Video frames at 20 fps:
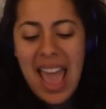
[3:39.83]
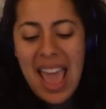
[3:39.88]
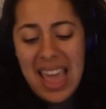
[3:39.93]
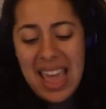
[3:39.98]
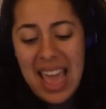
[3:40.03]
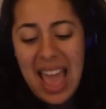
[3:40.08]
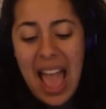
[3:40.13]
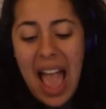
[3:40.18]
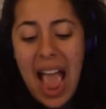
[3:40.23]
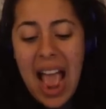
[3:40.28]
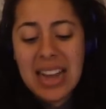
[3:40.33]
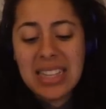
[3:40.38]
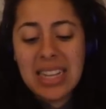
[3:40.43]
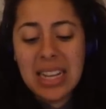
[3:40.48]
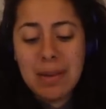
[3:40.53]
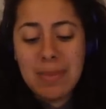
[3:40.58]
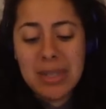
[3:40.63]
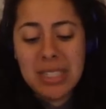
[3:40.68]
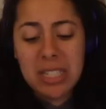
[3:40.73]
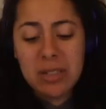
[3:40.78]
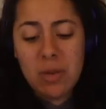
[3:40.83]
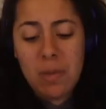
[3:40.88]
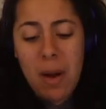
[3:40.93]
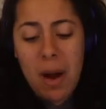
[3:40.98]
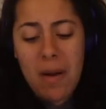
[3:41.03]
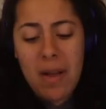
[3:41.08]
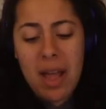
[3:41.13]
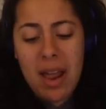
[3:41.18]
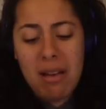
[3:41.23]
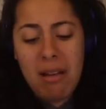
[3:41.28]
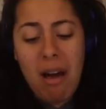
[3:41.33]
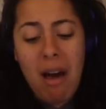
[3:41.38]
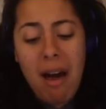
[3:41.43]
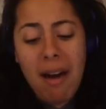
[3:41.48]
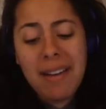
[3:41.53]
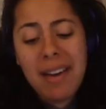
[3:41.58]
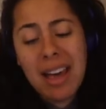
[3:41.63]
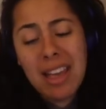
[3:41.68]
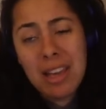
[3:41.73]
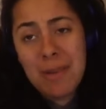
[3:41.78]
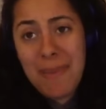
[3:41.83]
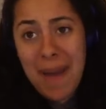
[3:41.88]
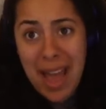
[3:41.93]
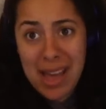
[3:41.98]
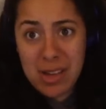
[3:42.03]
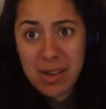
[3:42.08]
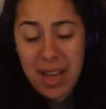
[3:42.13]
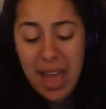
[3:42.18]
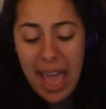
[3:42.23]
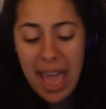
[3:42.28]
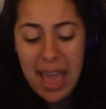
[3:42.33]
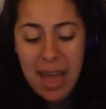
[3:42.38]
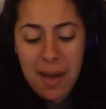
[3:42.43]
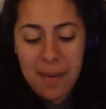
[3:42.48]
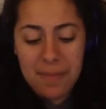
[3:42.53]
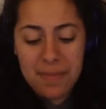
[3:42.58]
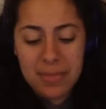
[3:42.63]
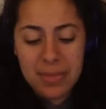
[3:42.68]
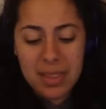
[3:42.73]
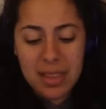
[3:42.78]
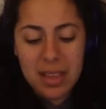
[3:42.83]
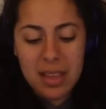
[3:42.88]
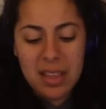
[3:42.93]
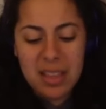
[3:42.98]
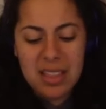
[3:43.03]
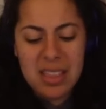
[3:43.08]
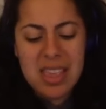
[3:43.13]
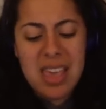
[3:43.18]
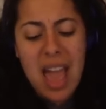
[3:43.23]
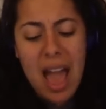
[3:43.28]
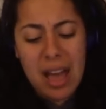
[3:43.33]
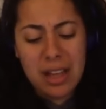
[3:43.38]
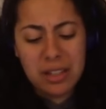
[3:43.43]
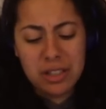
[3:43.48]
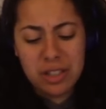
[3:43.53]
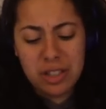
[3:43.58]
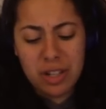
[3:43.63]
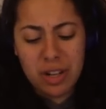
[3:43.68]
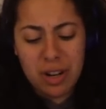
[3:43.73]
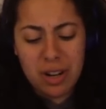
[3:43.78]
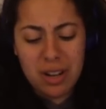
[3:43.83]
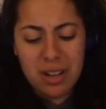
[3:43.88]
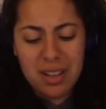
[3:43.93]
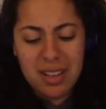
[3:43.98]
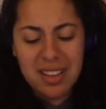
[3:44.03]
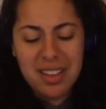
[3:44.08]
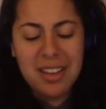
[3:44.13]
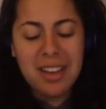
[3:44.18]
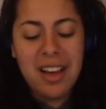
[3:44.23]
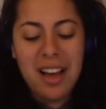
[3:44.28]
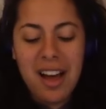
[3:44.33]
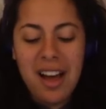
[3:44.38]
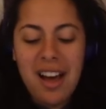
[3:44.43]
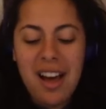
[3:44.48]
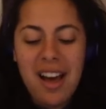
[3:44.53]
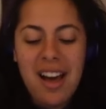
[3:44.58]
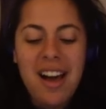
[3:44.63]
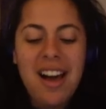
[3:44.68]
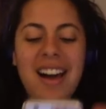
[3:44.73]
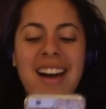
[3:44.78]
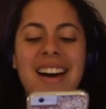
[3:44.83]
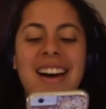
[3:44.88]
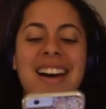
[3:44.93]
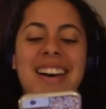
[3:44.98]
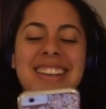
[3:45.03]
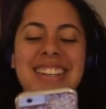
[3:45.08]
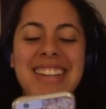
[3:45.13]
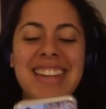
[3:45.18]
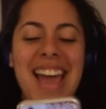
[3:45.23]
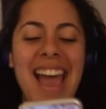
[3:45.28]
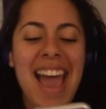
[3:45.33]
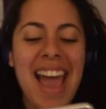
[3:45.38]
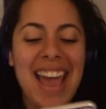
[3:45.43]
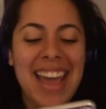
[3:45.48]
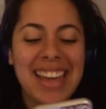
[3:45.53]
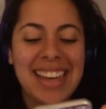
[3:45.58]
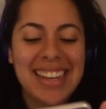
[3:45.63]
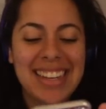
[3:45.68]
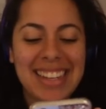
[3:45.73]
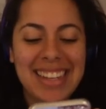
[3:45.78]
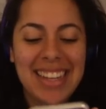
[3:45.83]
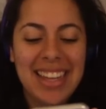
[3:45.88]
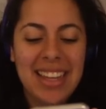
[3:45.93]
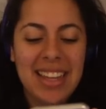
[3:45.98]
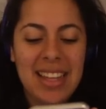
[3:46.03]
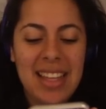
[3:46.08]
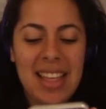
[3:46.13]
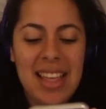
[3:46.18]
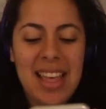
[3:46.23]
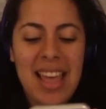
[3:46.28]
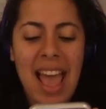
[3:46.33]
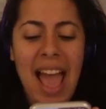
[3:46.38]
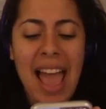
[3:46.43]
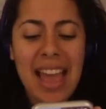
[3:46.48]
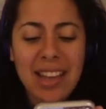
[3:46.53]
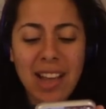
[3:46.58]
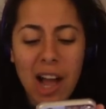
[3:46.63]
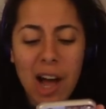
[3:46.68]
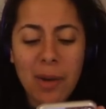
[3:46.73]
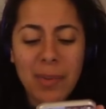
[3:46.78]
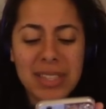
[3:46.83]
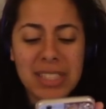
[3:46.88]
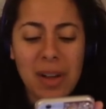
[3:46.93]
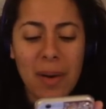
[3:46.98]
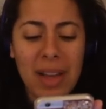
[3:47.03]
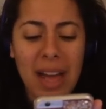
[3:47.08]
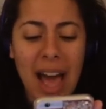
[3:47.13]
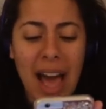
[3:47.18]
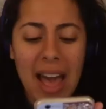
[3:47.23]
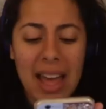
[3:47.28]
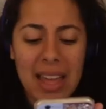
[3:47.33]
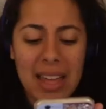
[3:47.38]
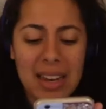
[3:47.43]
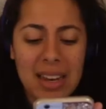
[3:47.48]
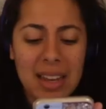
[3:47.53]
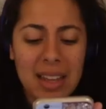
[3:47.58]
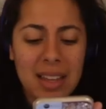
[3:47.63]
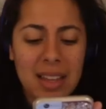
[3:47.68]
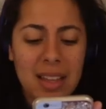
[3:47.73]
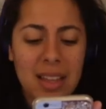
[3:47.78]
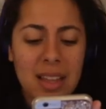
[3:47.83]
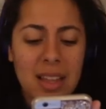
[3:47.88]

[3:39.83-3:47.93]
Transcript: Hey, I just got a message from Arianna. I'll call you back, okay? Yeah, sure. Oh, Nick! Hey girl, what's going on?